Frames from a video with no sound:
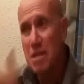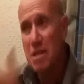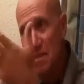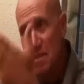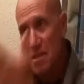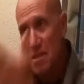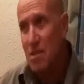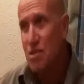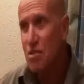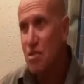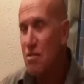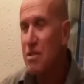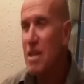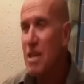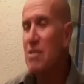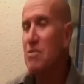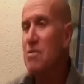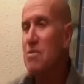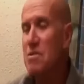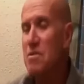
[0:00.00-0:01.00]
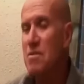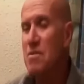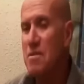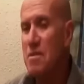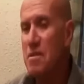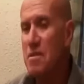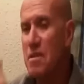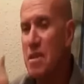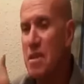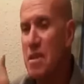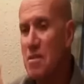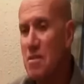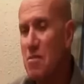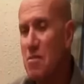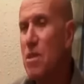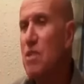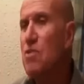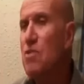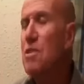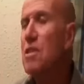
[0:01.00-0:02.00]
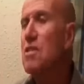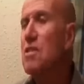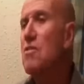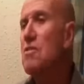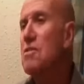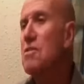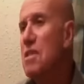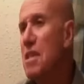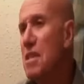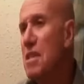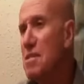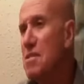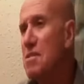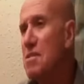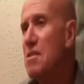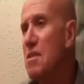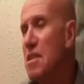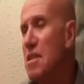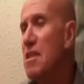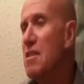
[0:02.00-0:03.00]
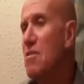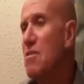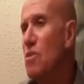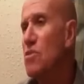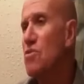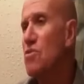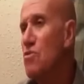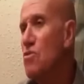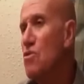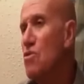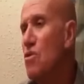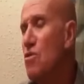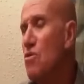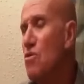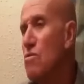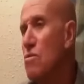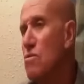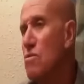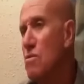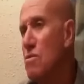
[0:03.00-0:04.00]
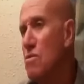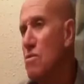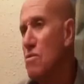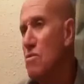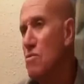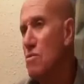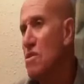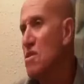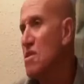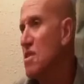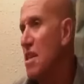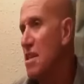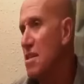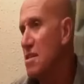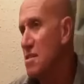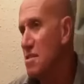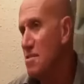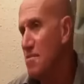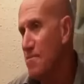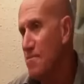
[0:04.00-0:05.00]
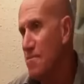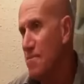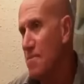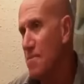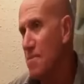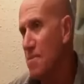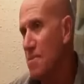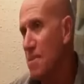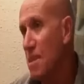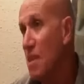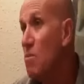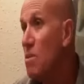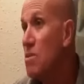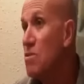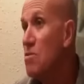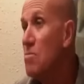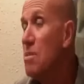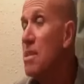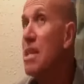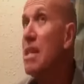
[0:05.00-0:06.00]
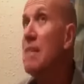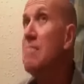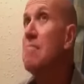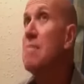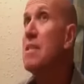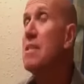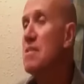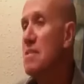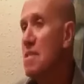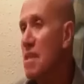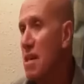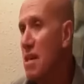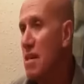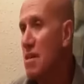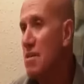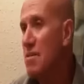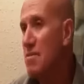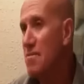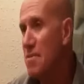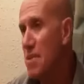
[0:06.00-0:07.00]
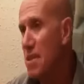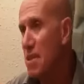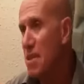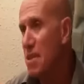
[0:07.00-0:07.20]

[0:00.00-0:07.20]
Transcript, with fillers: But there is no doubt that when you read those texts, the king wants to go to the stars. He wants to become a star.